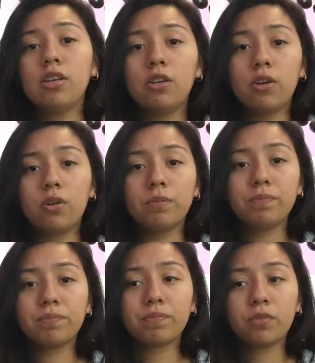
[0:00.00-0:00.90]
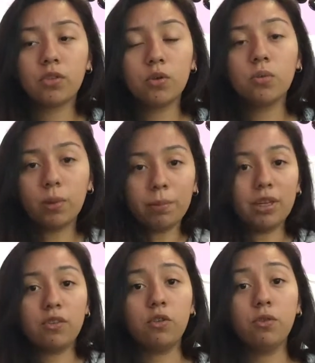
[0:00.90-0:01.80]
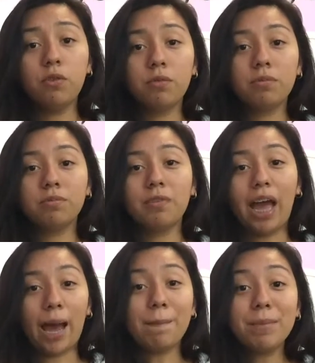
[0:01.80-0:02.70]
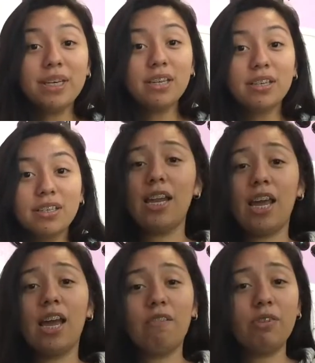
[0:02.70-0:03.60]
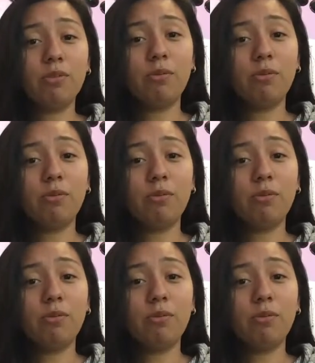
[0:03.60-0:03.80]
you know, do what makes you happy in every